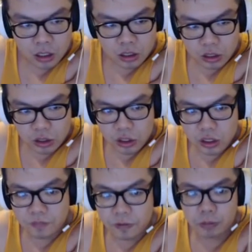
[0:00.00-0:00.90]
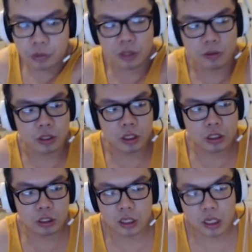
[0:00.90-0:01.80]
So those are just a few points I want to
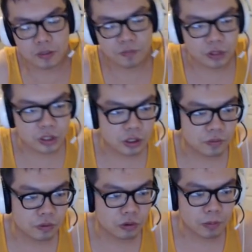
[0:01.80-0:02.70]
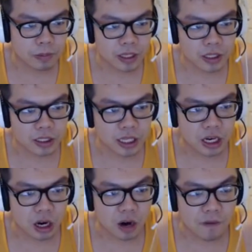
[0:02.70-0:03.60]
touch on, guys, for tier 4 weapons.
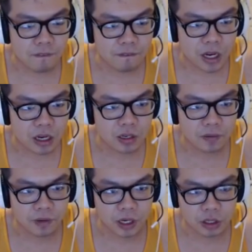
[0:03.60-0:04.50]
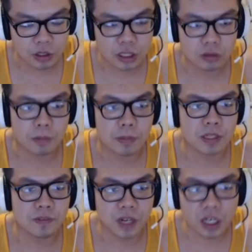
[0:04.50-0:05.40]
They are very, very unique
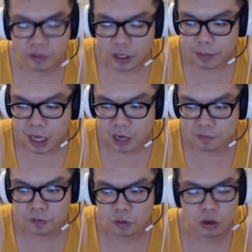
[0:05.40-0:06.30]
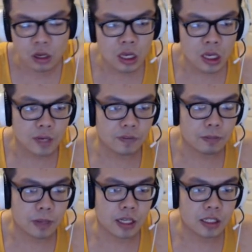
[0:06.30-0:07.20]
weapons. Very, very powerful if the
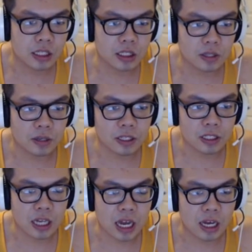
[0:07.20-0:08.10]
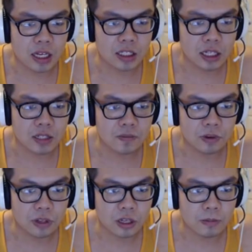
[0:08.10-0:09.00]
meta sets
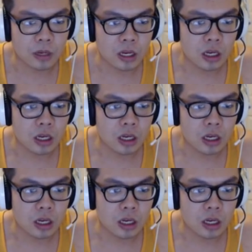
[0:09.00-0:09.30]
for them.